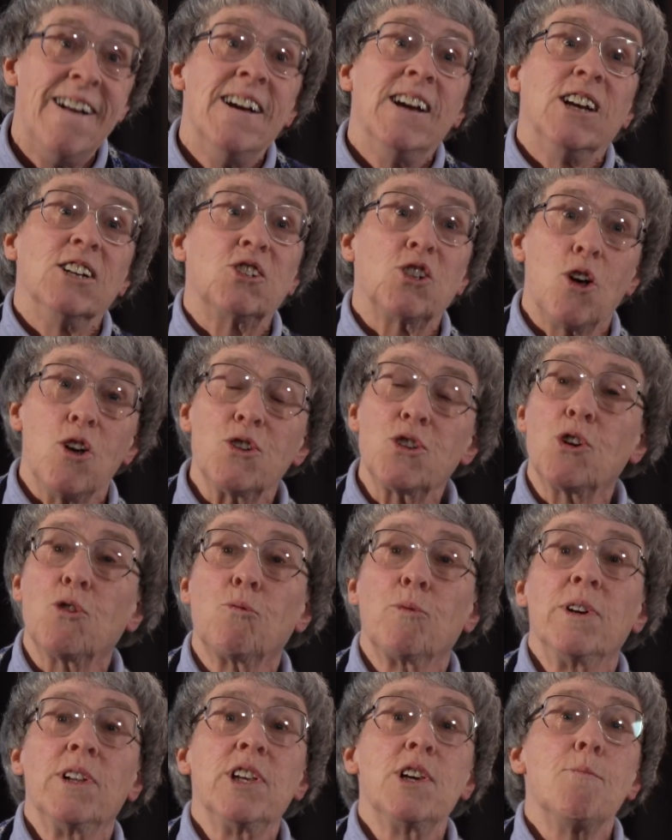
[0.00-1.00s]
It's also
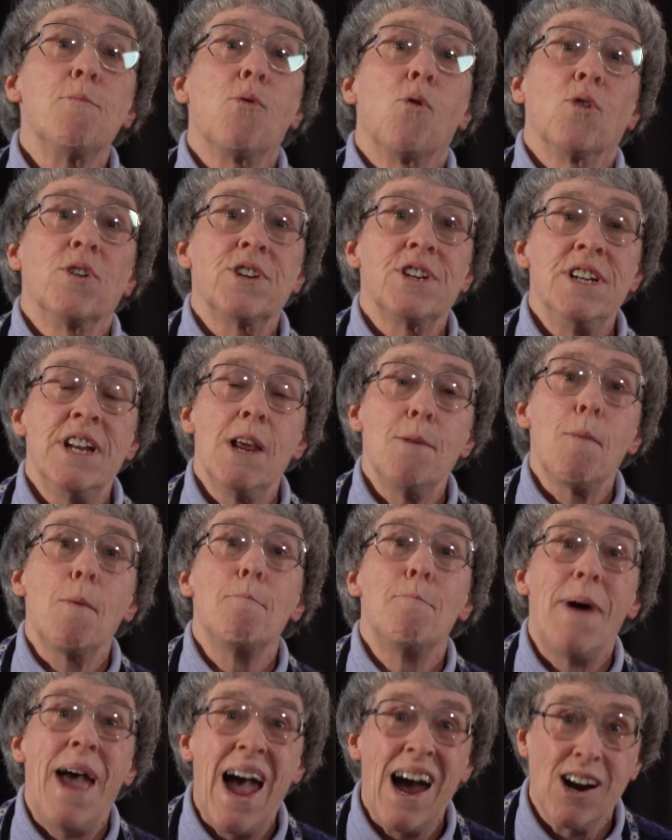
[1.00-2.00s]
really important to name a
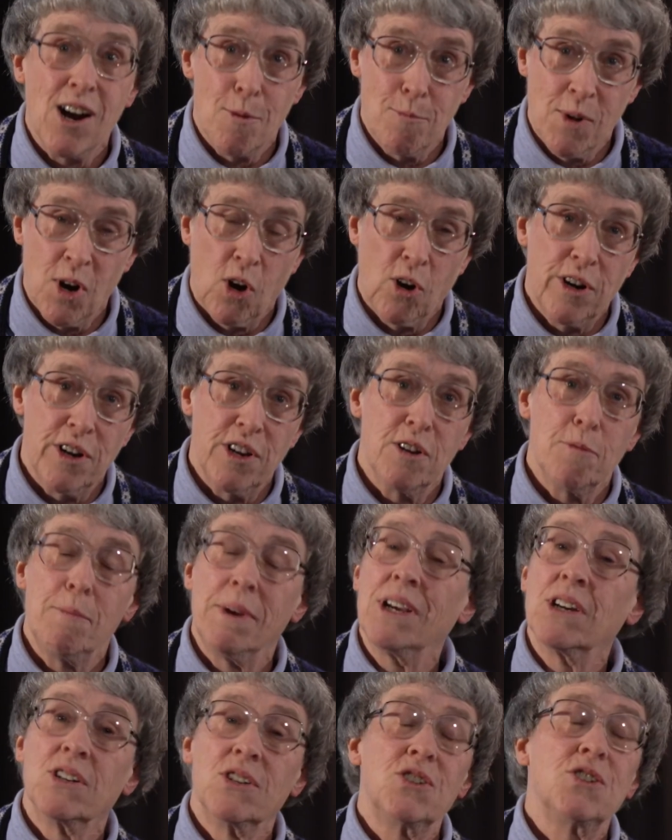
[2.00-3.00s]
backup guardian
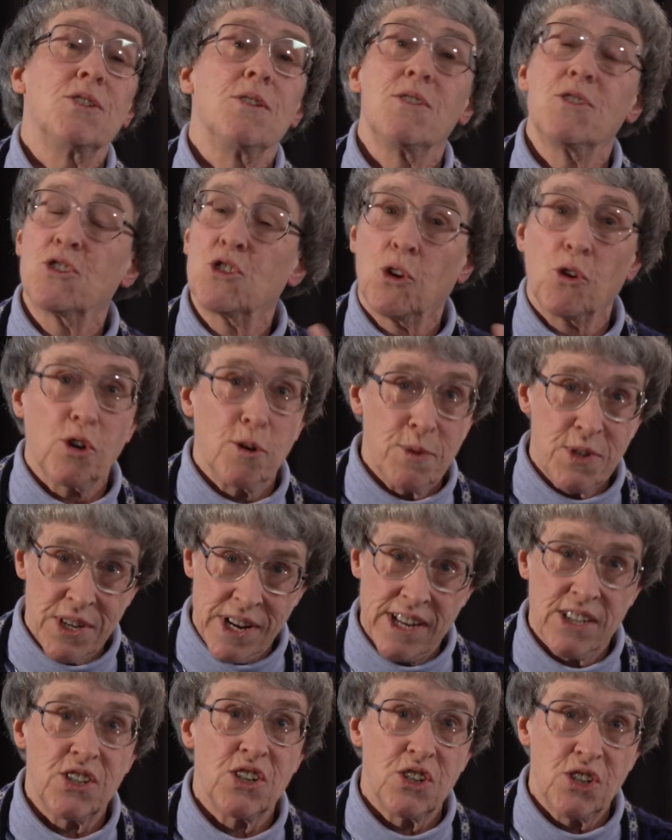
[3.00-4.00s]
because
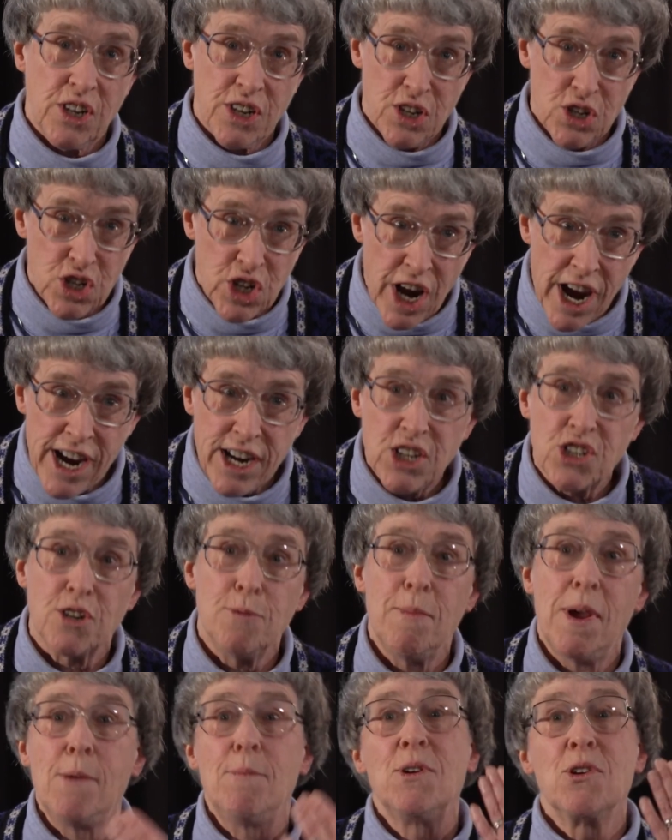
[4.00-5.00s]
circumstances can change and
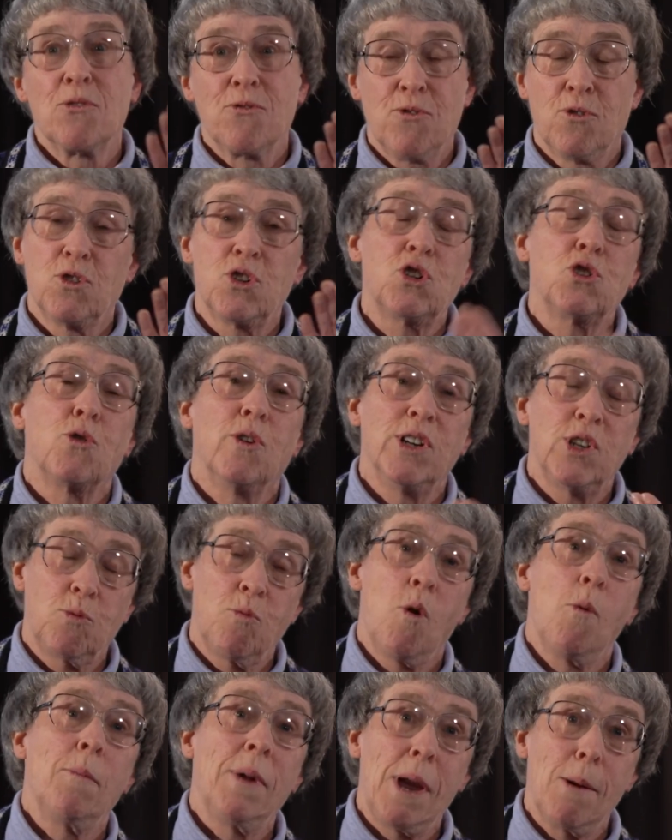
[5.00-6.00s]
maybe your first choice
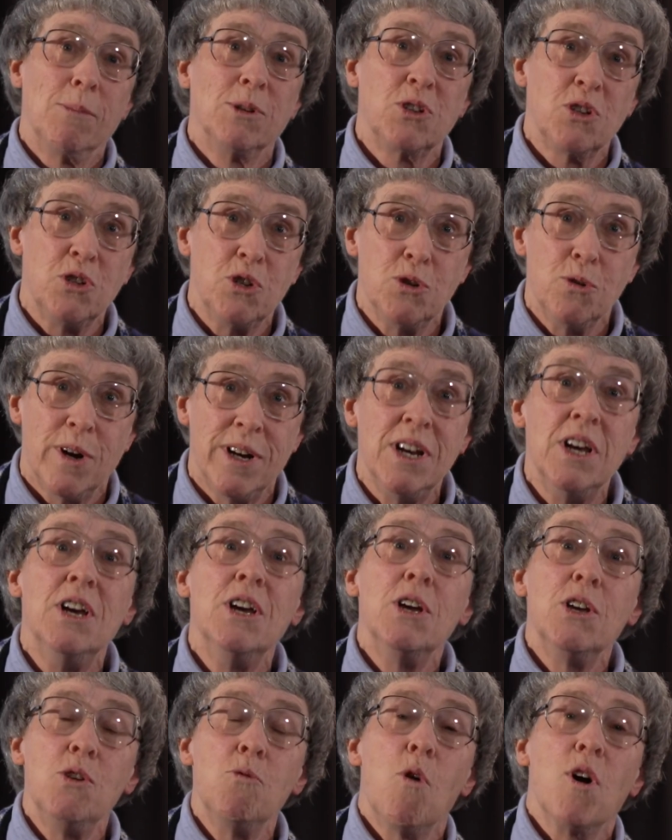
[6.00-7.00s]
won't be able to do it.
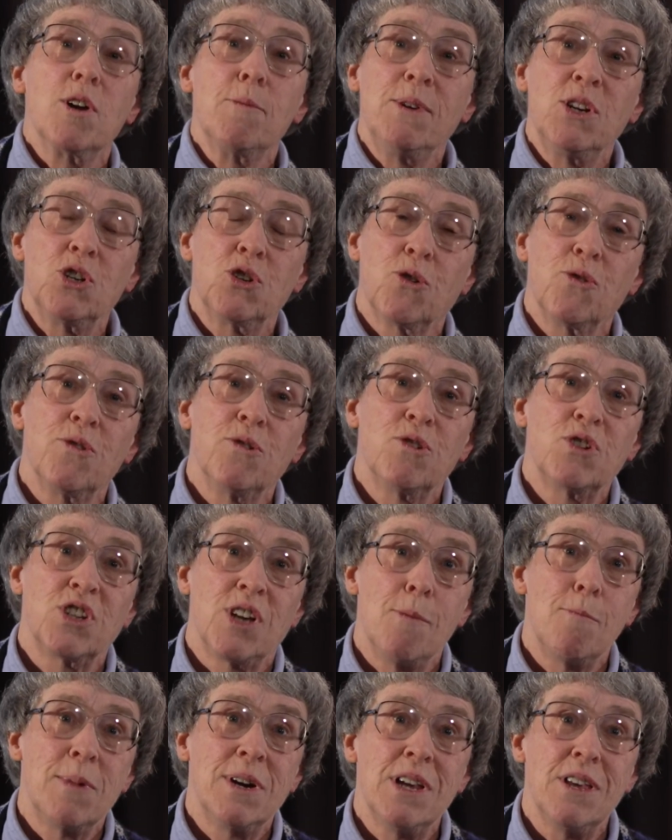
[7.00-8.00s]
You want to be sure there's
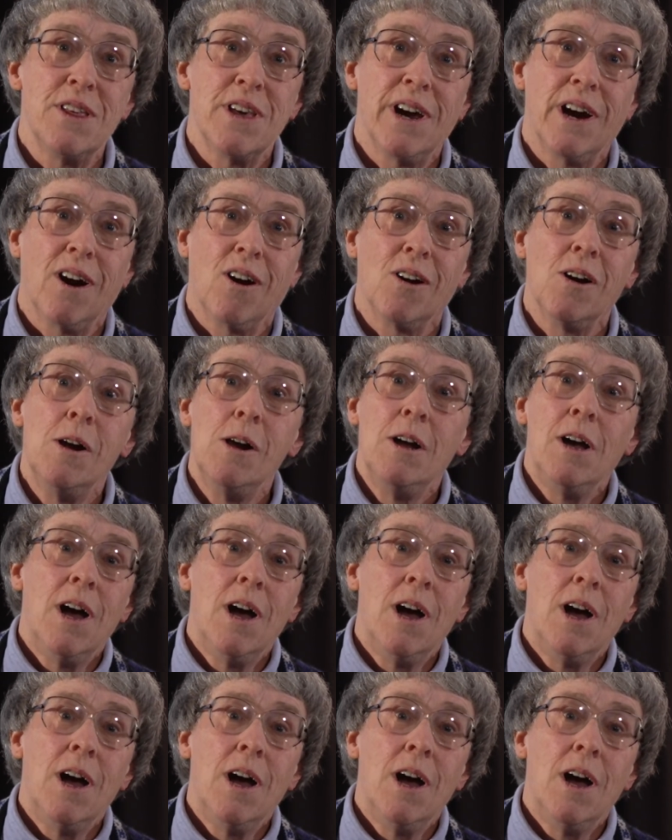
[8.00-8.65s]
somebody there.